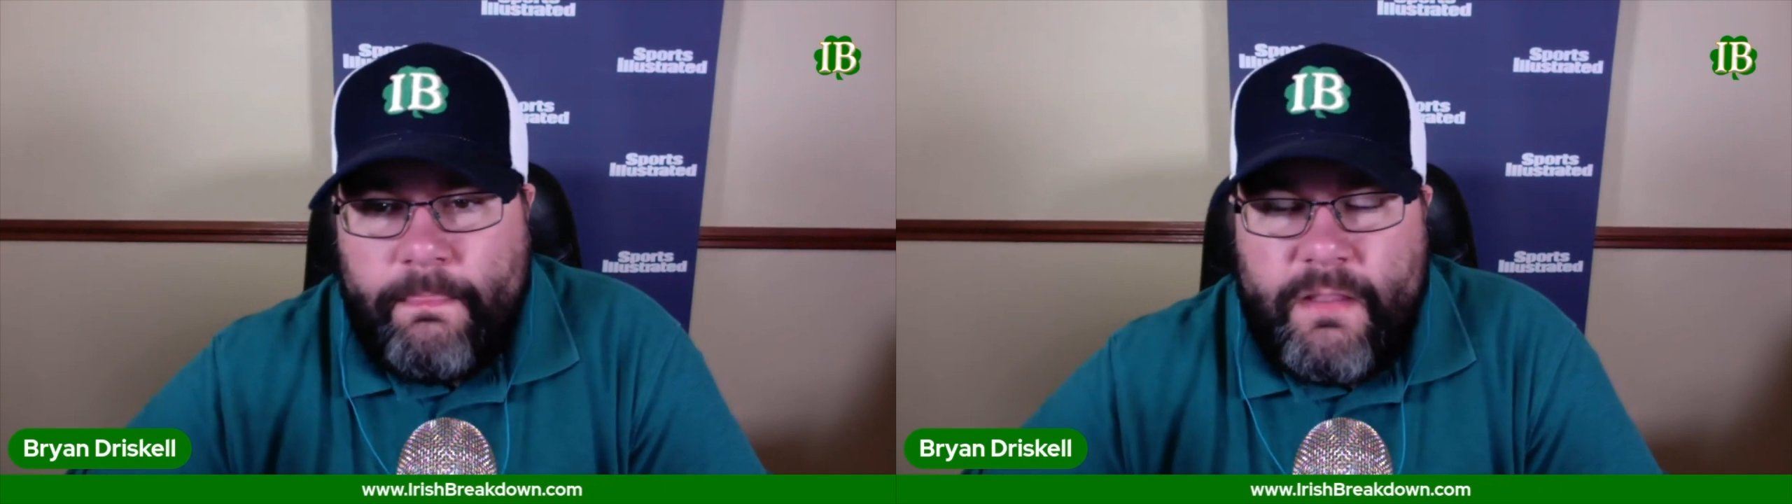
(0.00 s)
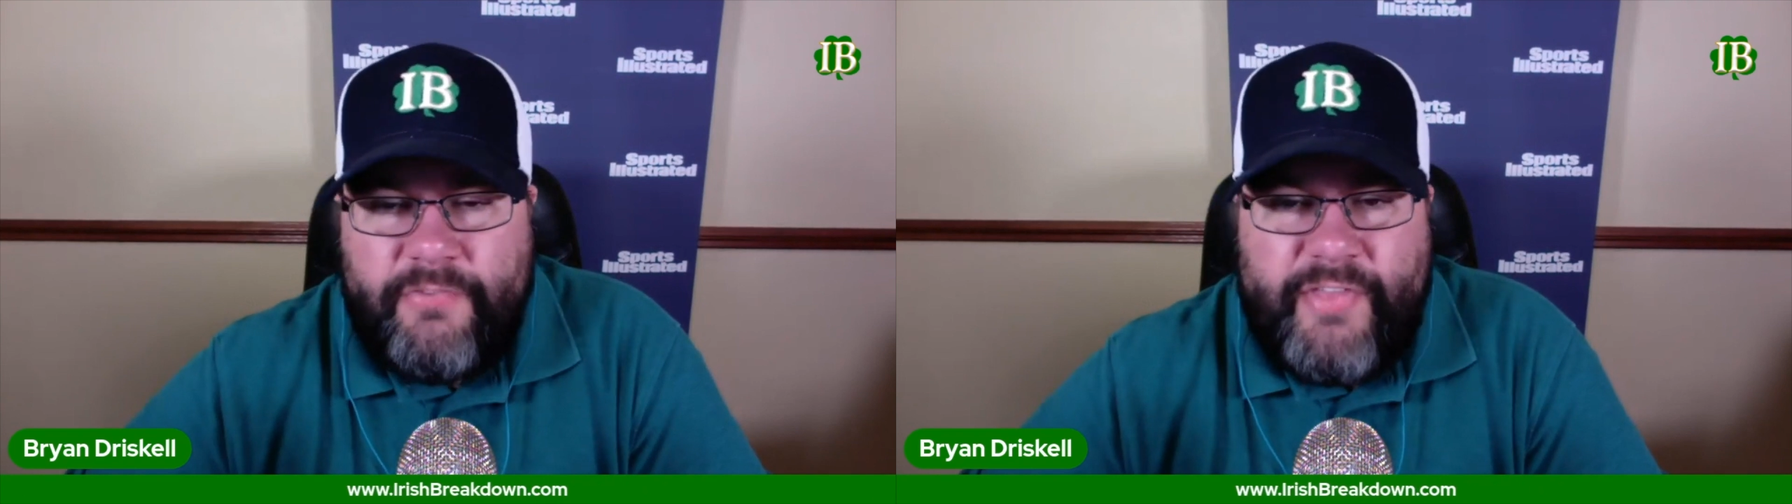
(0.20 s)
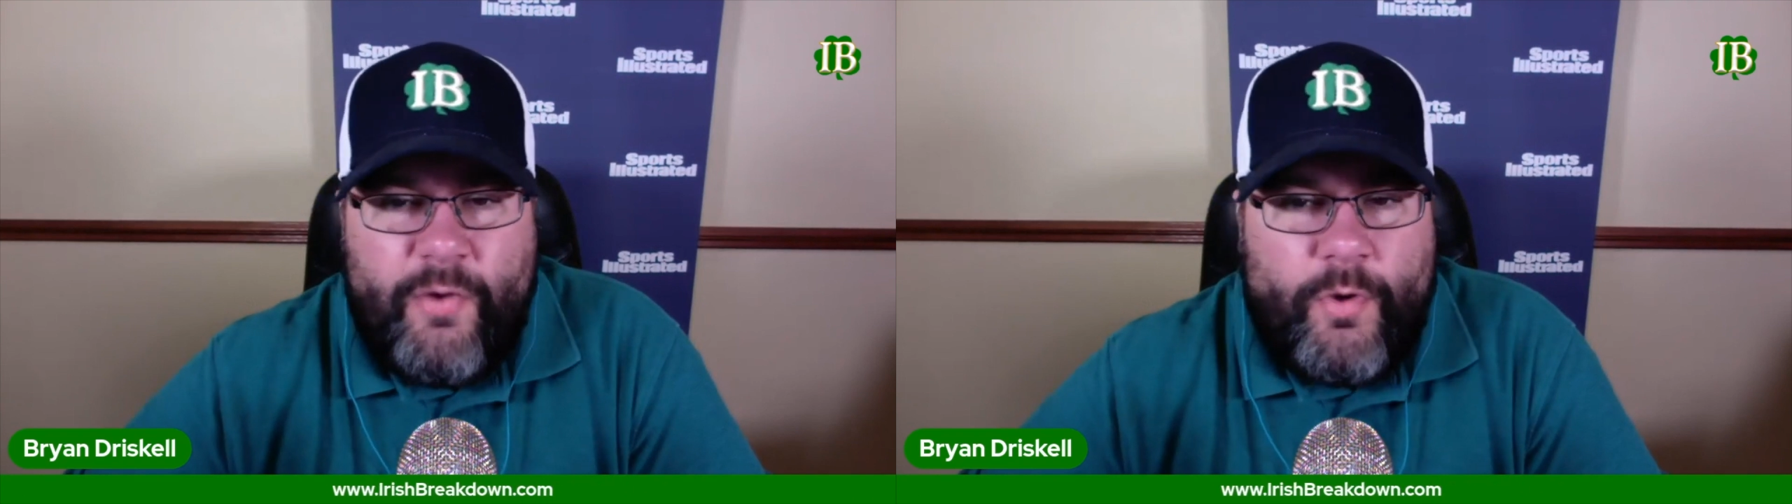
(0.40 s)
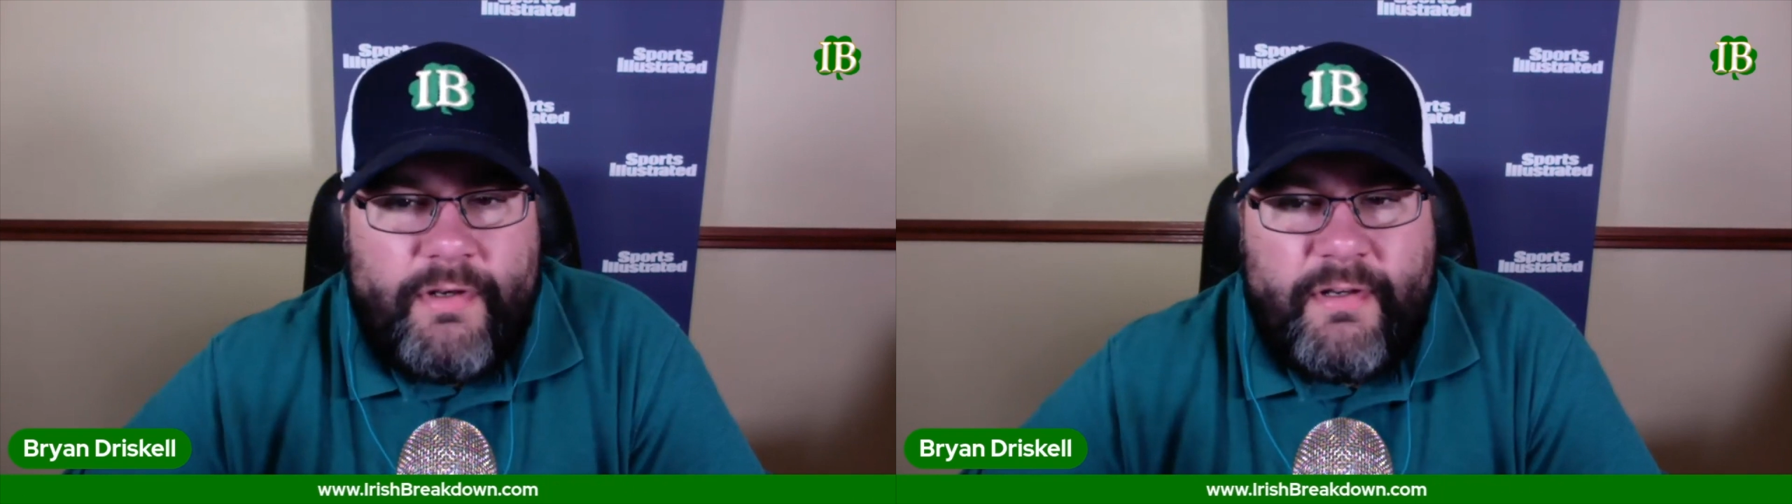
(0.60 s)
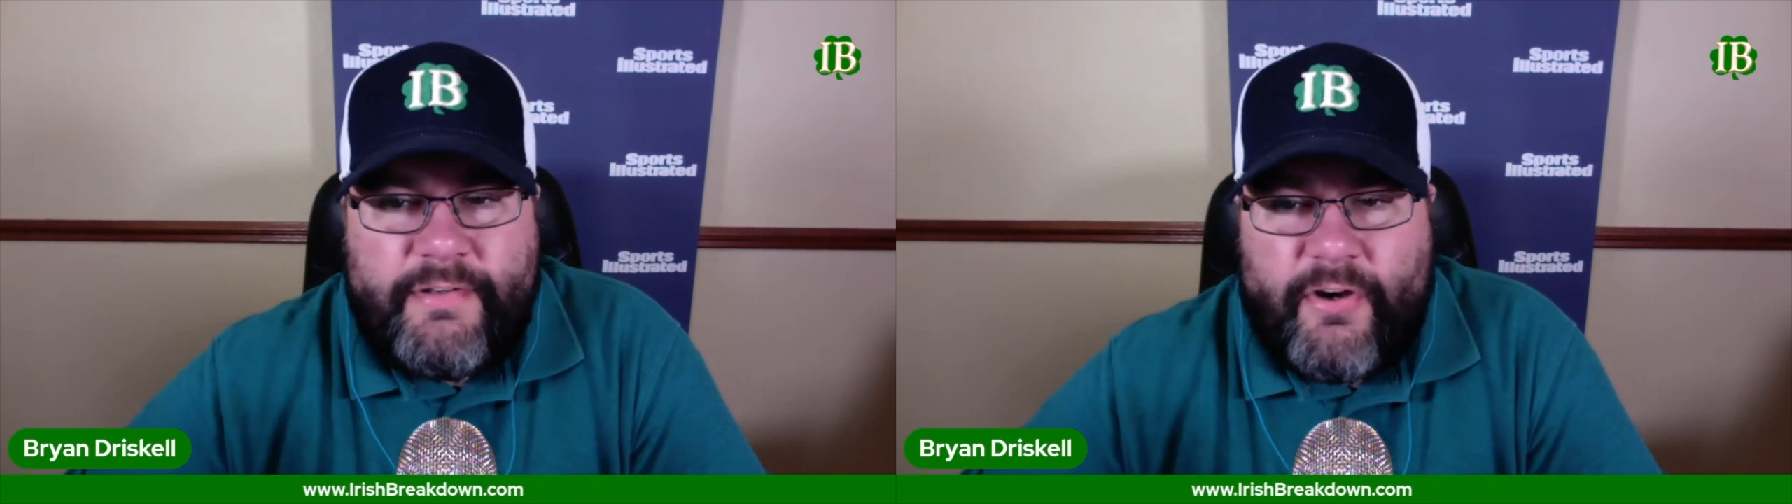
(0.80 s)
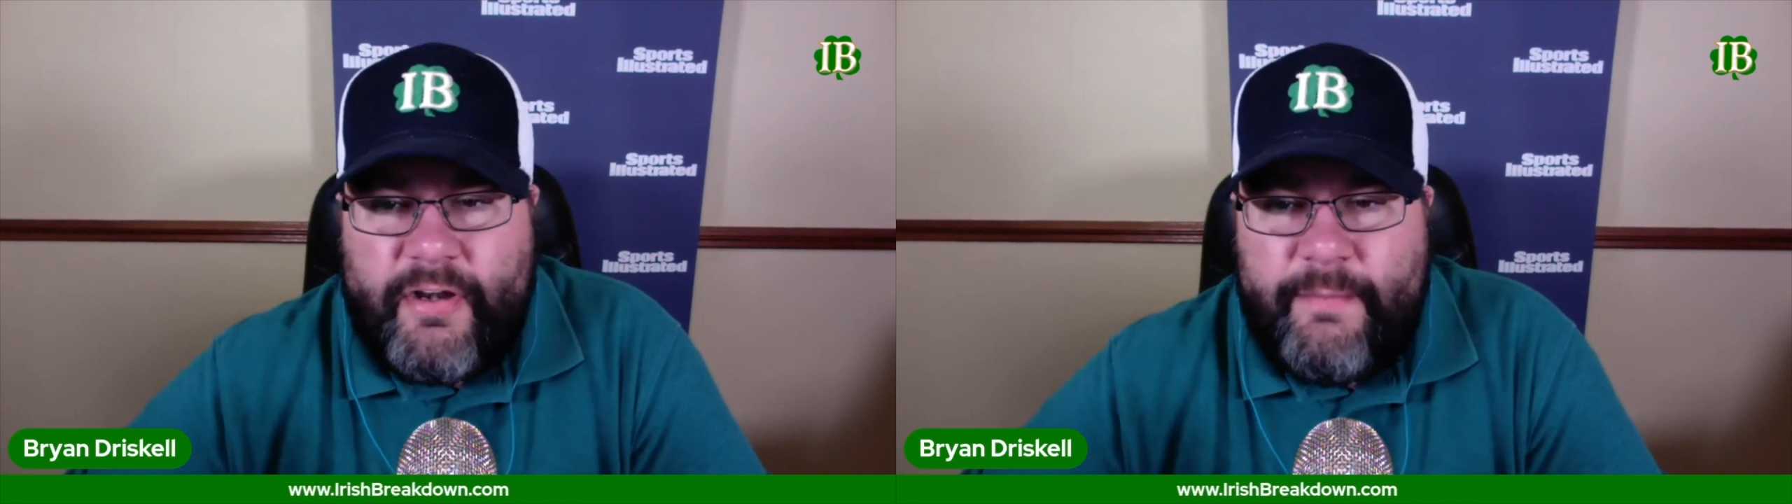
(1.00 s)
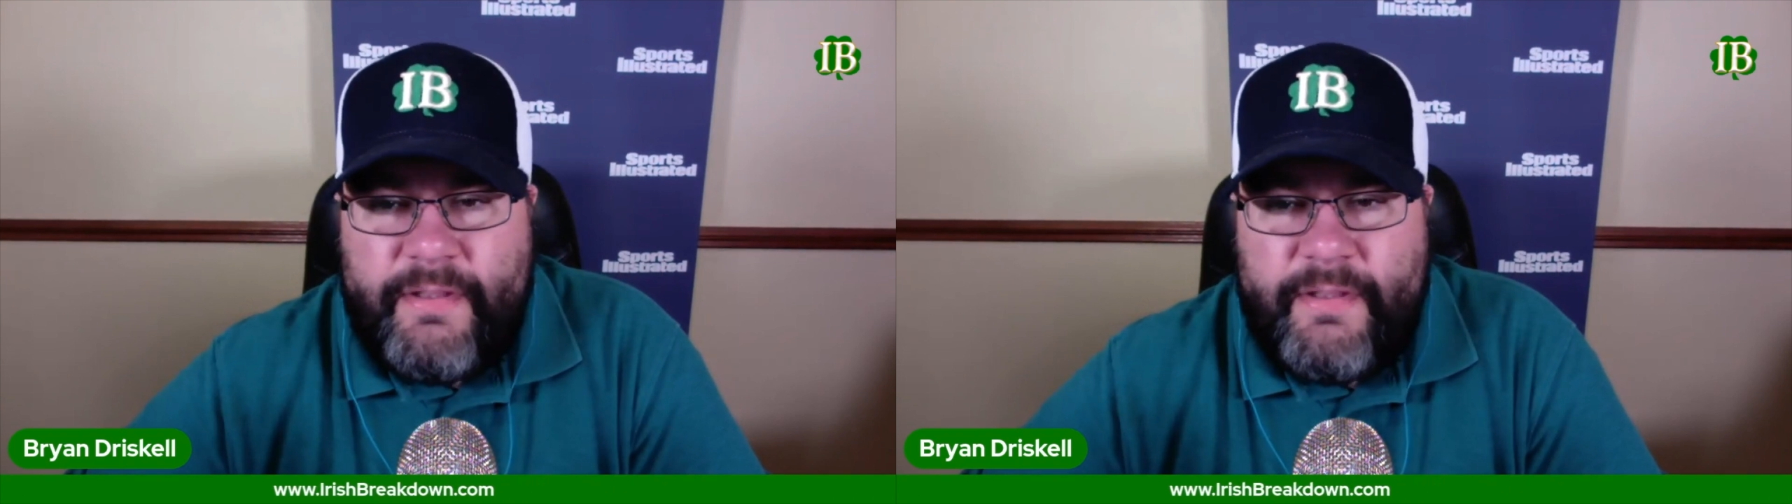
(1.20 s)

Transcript: If they wanted to turn him